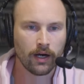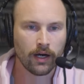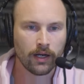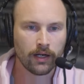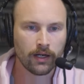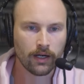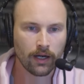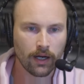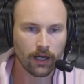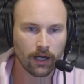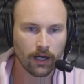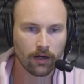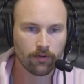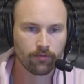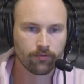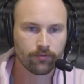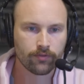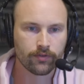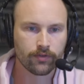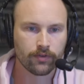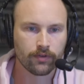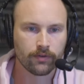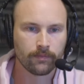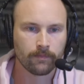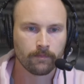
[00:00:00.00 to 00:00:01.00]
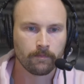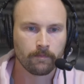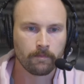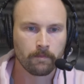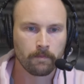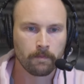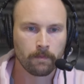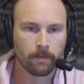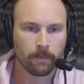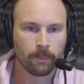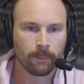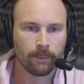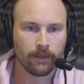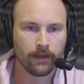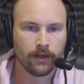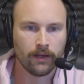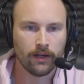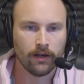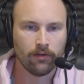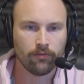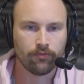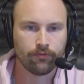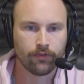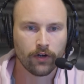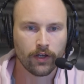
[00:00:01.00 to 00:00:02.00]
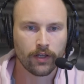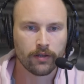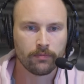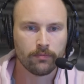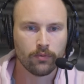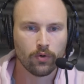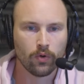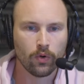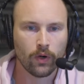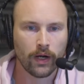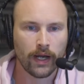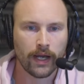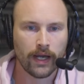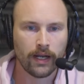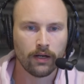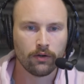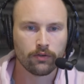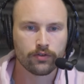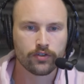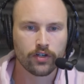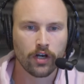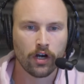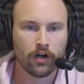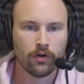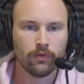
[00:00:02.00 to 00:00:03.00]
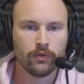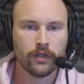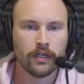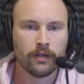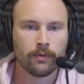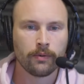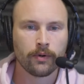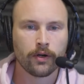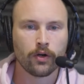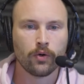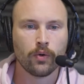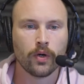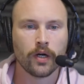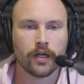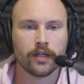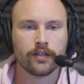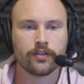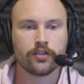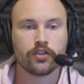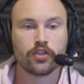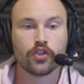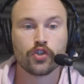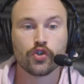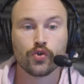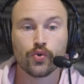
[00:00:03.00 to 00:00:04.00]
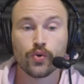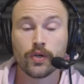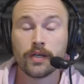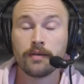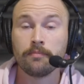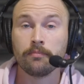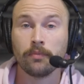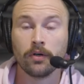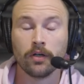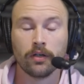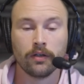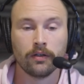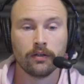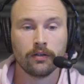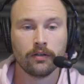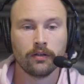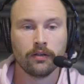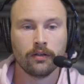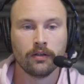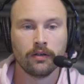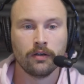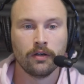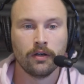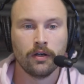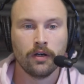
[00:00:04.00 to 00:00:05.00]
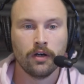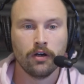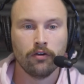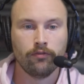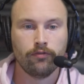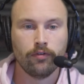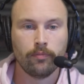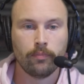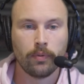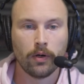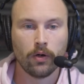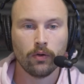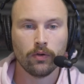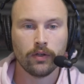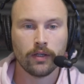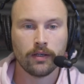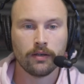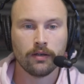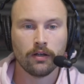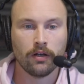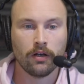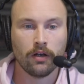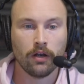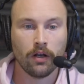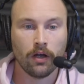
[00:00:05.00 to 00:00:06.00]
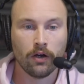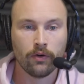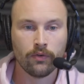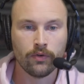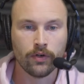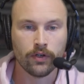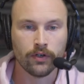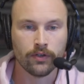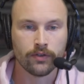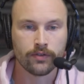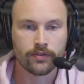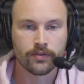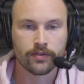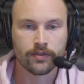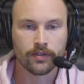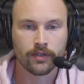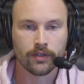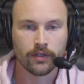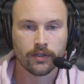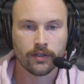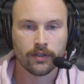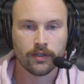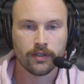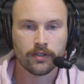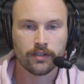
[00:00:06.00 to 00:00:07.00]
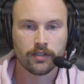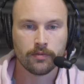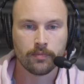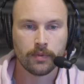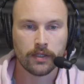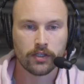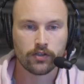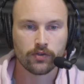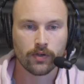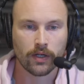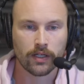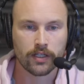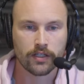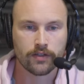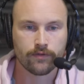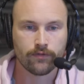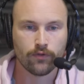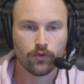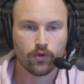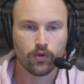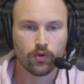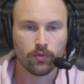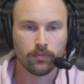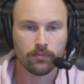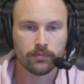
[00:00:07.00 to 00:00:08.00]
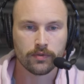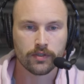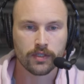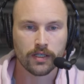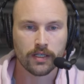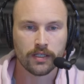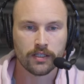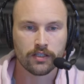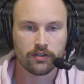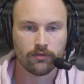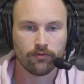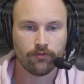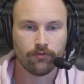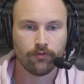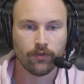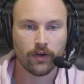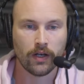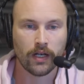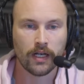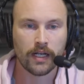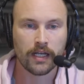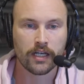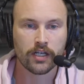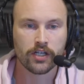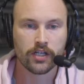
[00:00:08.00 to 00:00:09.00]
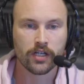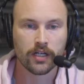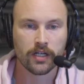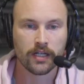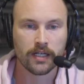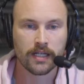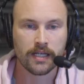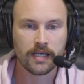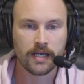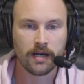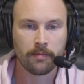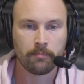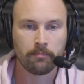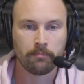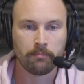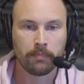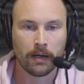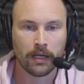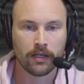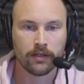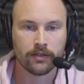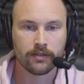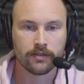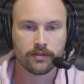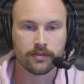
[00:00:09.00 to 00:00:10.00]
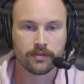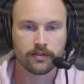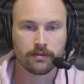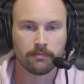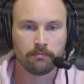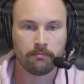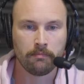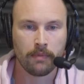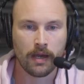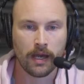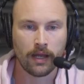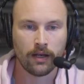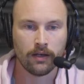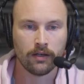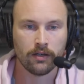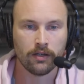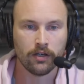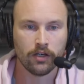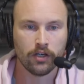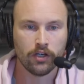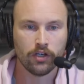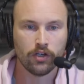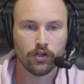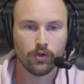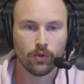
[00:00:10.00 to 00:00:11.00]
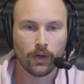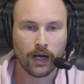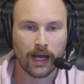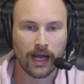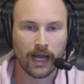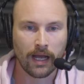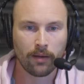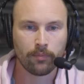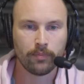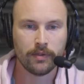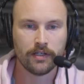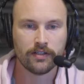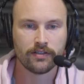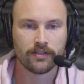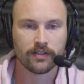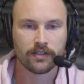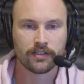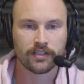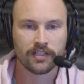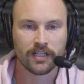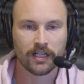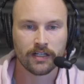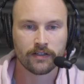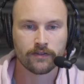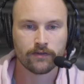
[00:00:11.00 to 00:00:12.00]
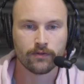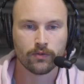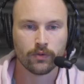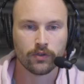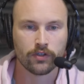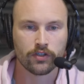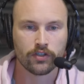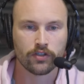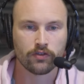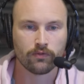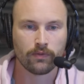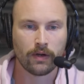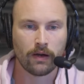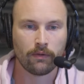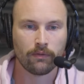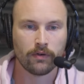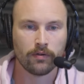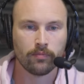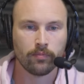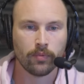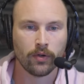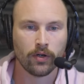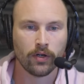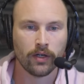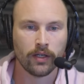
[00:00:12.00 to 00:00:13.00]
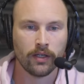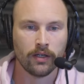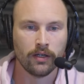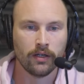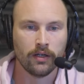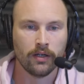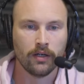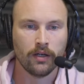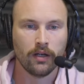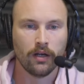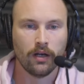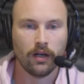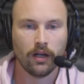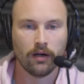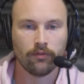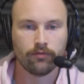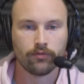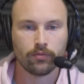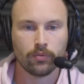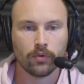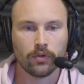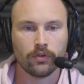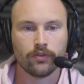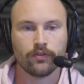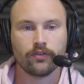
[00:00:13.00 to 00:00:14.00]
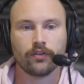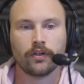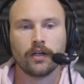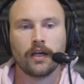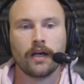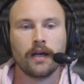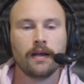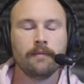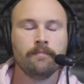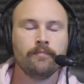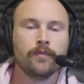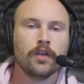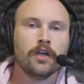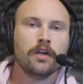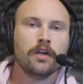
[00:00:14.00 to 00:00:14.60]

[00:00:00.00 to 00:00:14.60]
unloved. And furthermore, hair loss only requires treatment for balding loners to be transformed into follicularly abundant men who are happy, successful, and surrounded by loved ones, okay?